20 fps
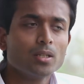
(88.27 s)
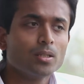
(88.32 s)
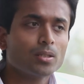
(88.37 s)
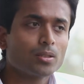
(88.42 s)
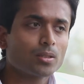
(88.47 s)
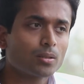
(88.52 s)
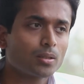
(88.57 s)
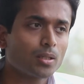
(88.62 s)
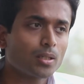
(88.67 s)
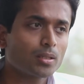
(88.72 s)

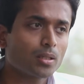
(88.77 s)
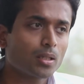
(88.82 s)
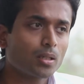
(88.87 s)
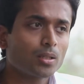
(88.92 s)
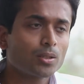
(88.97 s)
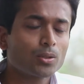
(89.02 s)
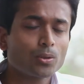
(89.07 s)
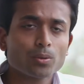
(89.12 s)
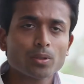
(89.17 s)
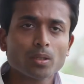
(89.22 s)
So thus our
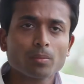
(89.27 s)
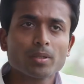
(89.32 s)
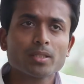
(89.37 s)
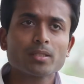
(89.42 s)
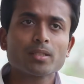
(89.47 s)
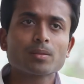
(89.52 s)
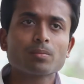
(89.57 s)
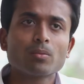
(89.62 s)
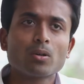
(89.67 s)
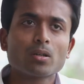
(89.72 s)
total
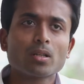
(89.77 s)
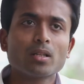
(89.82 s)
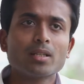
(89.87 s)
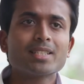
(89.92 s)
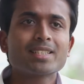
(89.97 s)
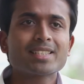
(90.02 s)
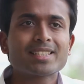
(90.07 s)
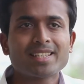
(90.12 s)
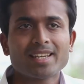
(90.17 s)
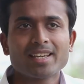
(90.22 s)
business model
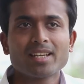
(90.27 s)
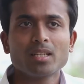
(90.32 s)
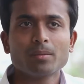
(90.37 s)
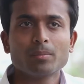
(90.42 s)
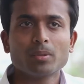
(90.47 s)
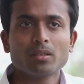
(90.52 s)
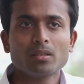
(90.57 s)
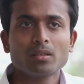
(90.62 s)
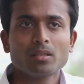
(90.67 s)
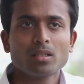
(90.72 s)
is
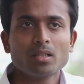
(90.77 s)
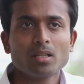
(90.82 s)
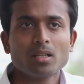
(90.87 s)
scalable